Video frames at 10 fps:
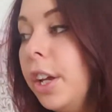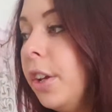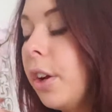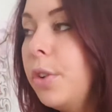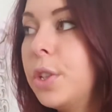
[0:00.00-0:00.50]
You
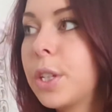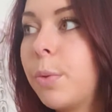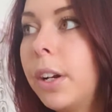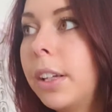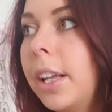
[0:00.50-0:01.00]
know, you just
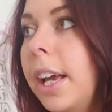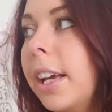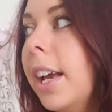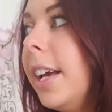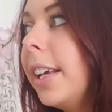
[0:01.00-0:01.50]
want to
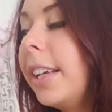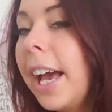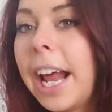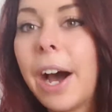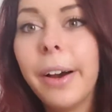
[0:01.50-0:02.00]
like
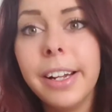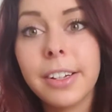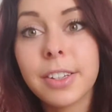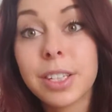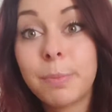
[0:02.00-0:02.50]
get out and
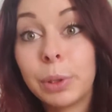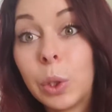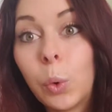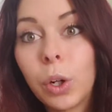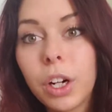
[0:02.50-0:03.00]

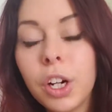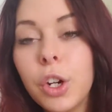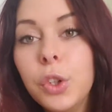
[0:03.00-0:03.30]
explore.